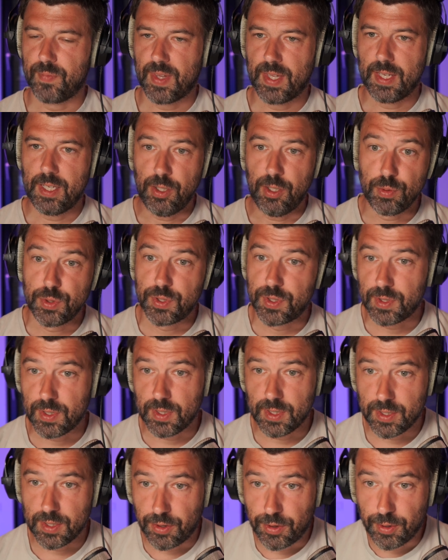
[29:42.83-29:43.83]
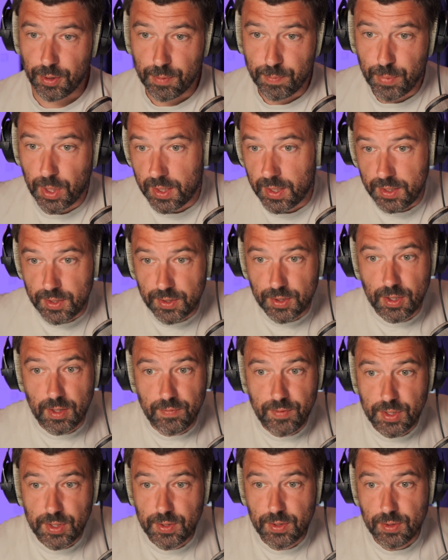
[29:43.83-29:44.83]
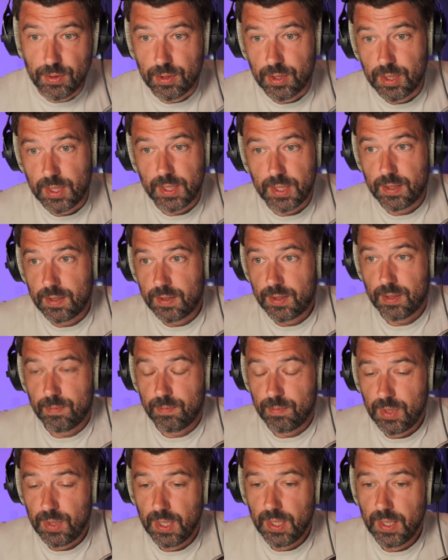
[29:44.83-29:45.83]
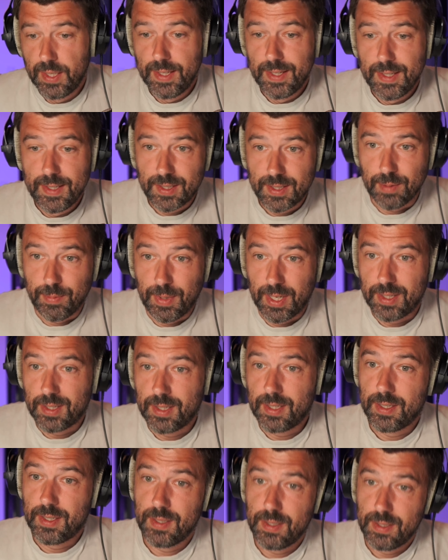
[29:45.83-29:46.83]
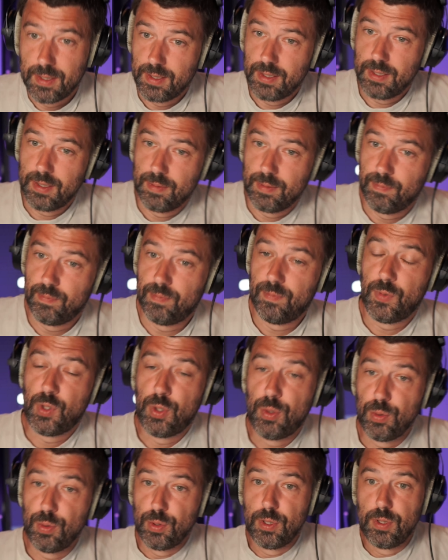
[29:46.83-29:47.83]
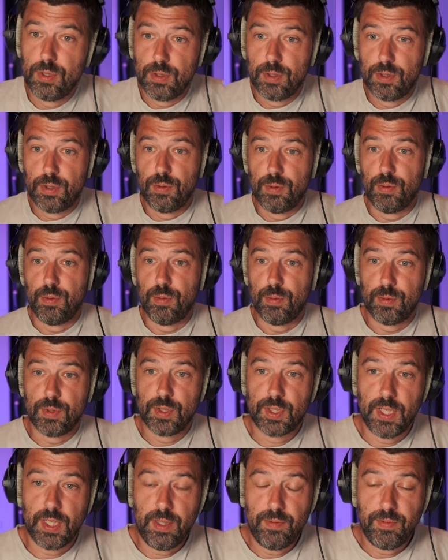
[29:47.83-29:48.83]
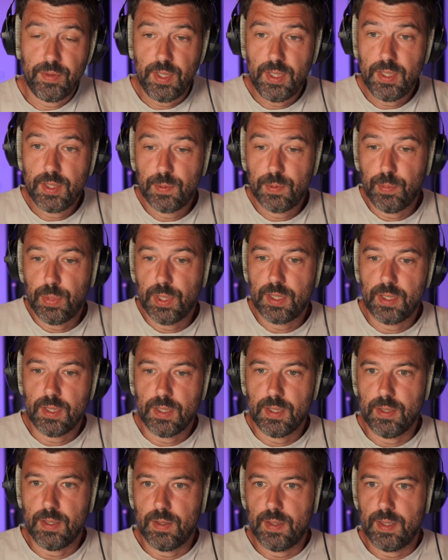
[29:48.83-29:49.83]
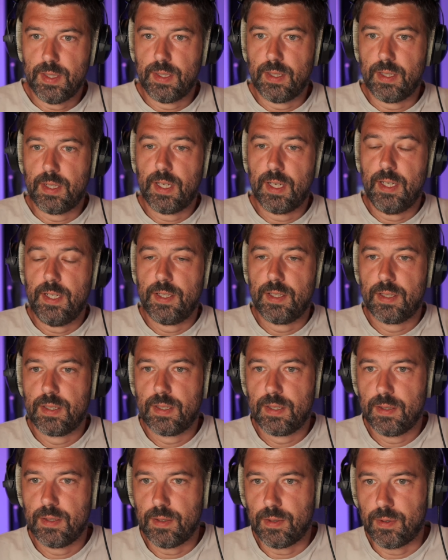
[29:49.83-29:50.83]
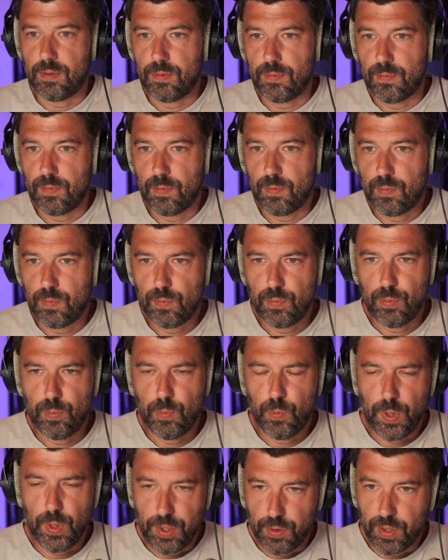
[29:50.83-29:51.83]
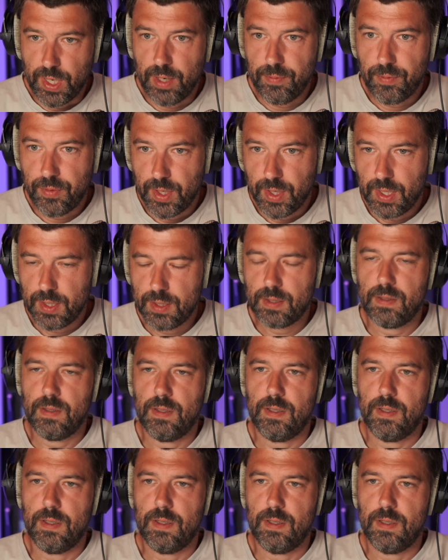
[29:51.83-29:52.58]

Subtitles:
use a third-party service or like some other tool to save these. But in the case where you have that,